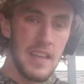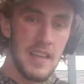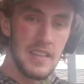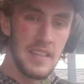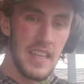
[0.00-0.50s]

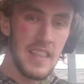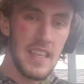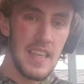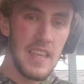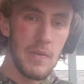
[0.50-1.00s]
it's getting the
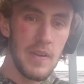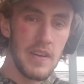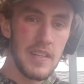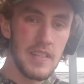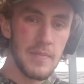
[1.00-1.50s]
heat where it
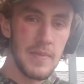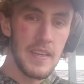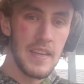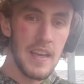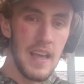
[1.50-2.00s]
needs to
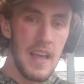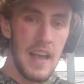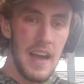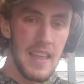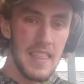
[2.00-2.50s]
be.
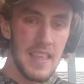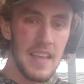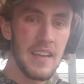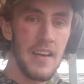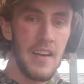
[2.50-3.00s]
I
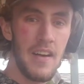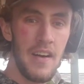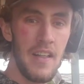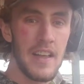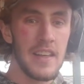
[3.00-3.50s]
think
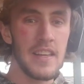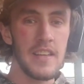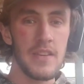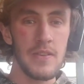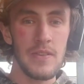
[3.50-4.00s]
all I need to
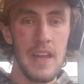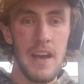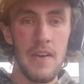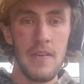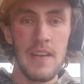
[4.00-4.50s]
do
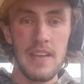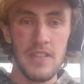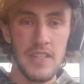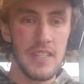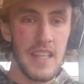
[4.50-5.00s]
now is
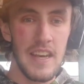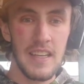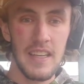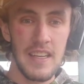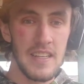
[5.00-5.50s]
just let it
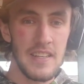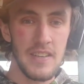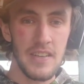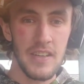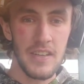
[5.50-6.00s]
continue
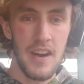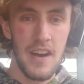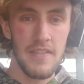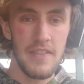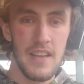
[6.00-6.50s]
to cook
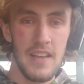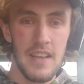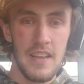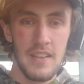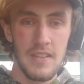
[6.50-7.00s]
off.
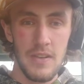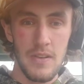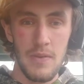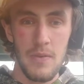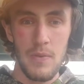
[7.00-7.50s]

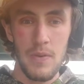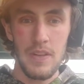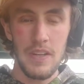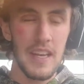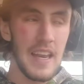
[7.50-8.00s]
So we're
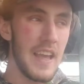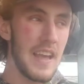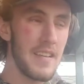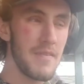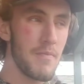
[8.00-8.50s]
looking
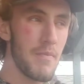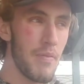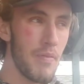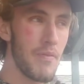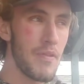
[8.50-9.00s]
at
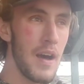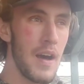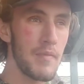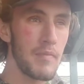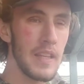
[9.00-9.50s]

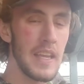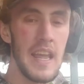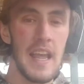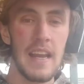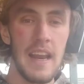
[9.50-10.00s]
probably an
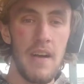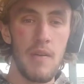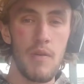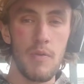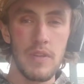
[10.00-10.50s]

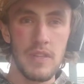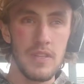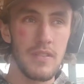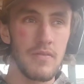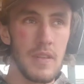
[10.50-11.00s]
8-hour, which
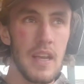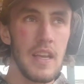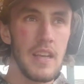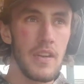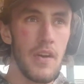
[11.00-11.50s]
is,
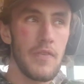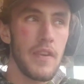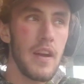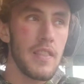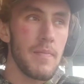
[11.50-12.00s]
you know, if
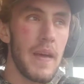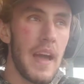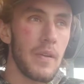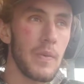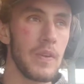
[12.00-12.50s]
you're out in the
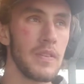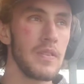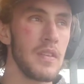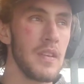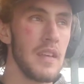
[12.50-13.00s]

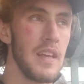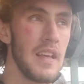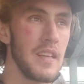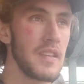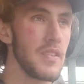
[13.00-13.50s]
backwoods,
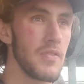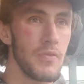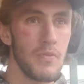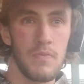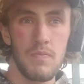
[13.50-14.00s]

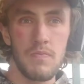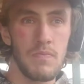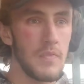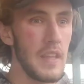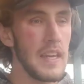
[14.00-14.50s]
you
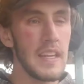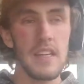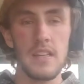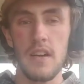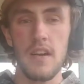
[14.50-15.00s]
let it
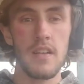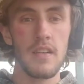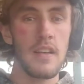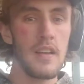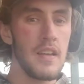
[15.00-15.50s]
get dark.